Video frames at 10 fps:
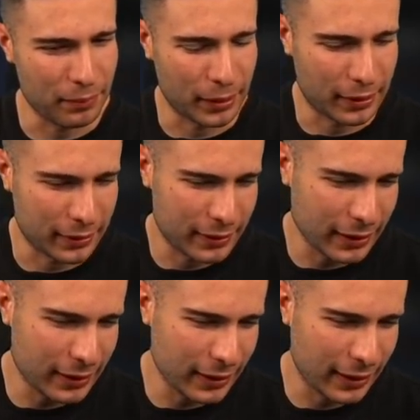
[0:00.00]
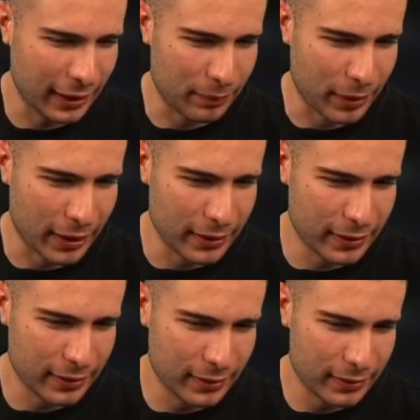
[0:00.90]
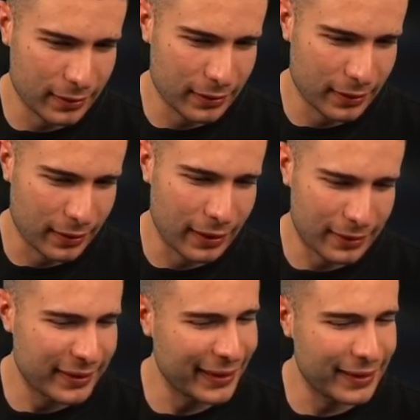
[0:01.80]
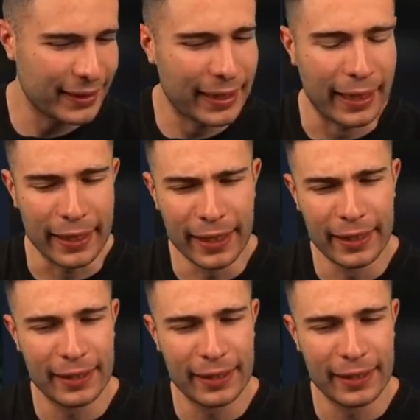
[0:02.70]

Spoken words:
but the 60k buys, it's 60k.